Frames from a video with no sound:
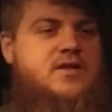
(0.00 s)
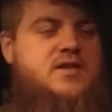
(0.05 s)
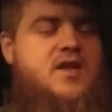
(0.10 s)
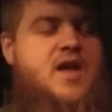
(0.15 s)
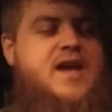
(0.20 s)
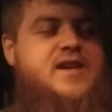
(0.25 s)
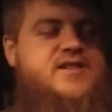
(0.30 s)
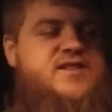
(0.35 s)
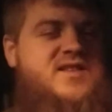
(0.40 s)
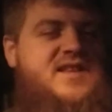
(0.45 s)

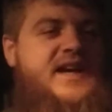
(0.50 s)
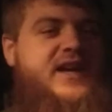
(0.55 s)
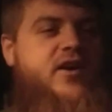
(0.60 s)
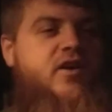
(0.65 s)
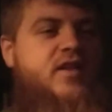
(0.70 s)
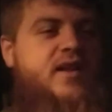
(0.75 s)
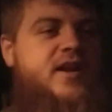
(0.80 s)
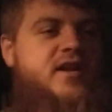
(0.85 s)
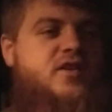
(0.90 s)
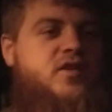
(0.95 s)
it's
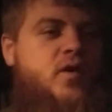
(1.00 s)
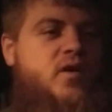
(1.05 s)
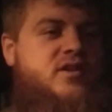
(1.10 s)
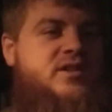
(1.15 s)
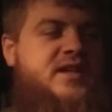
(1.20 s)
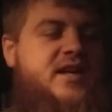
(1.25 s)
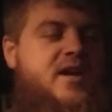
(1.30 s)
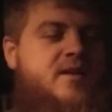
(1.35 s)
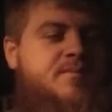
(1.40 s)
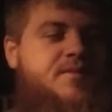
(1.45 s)
thicker than a
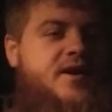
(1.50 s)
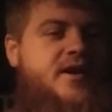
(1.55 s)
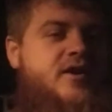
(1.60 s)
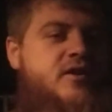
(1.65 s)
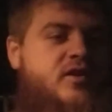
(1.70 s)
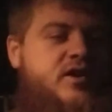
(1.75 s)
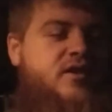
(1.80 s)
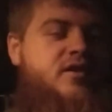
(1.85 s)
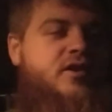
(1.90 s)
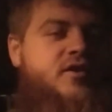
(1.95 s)
tortilla, but
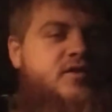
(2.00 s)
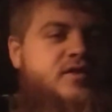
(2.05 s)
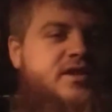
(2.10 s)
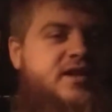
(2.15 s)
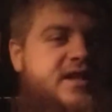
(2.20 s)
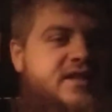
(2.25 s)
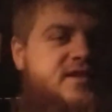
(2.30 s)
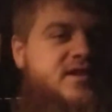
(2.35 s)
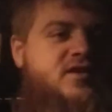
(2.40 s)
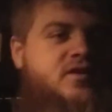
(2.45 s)
you can use
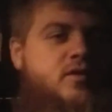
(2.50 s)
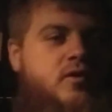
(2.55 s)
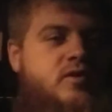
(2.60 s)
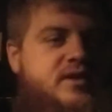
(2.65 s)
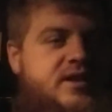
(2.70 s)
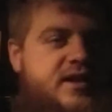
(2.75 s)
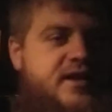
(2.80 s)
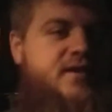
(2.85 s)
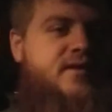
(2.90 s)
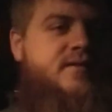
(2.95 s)
it as a
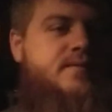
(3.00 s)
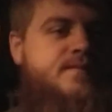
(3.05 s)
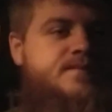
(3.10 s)
tortilla.